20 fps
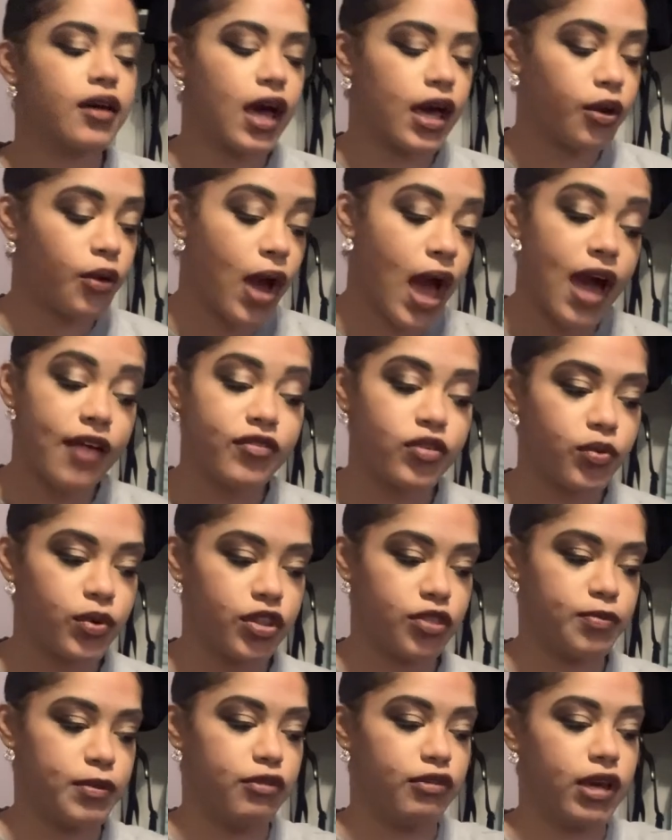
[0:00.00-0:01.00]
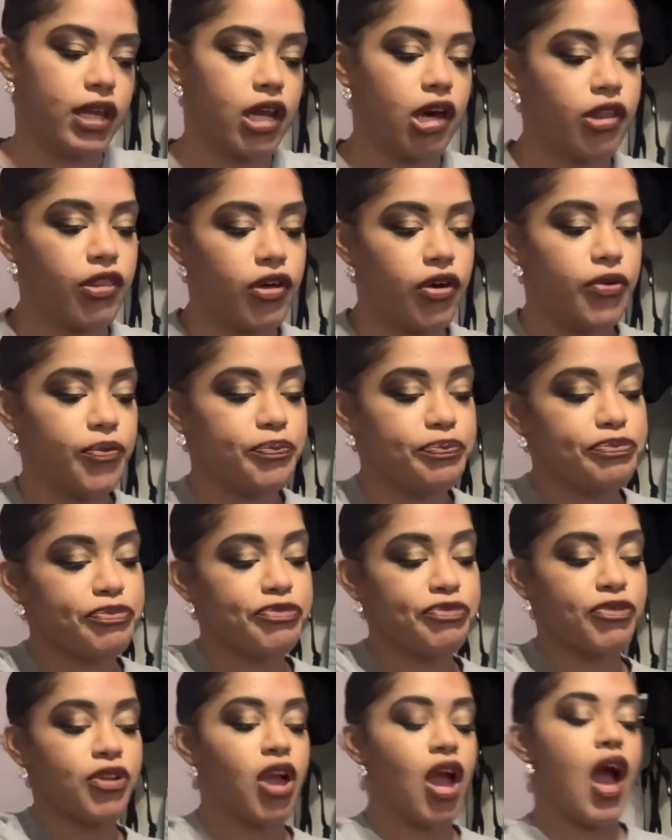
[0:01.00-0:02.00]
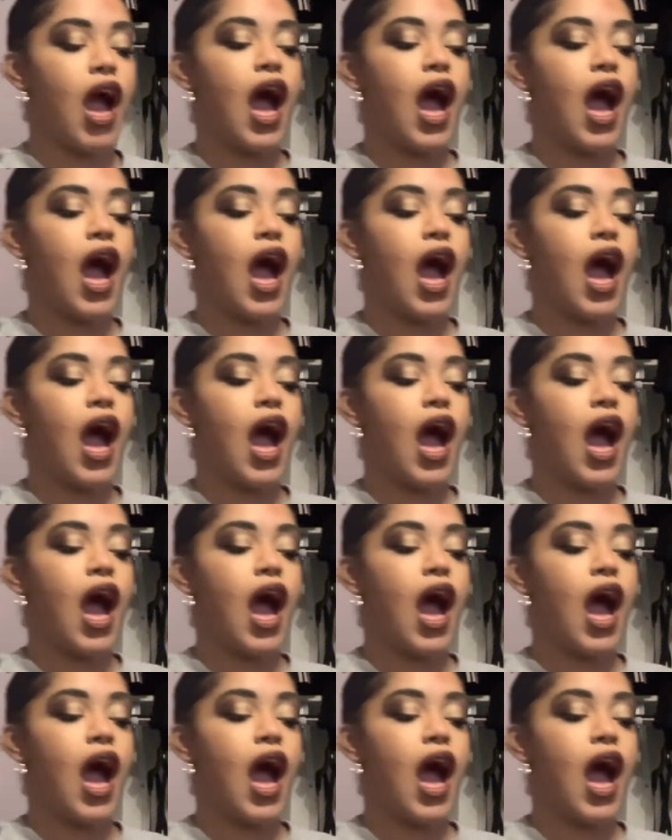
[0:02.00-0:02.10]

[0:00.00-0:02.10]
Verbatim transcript: i don't have it with me right now though